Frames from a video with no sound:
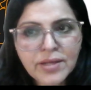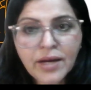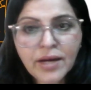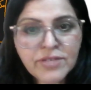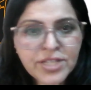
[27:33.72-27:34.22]
I
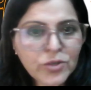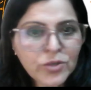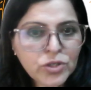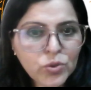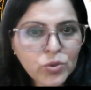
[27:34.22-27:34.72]
will send you the
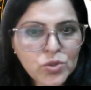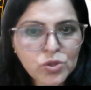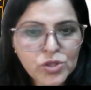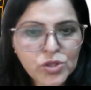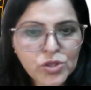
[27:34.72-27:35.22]
notes
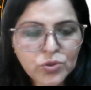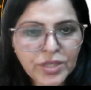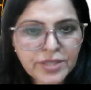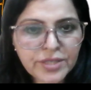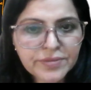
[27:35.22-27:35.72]
also
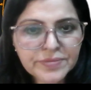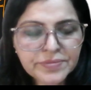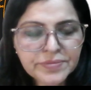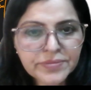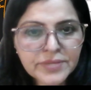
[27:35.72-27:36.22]
today,
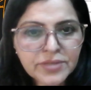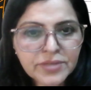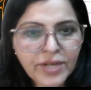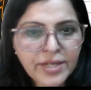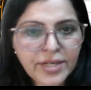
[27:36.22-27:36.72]

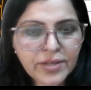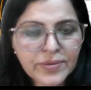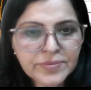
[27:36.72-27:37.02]
right now.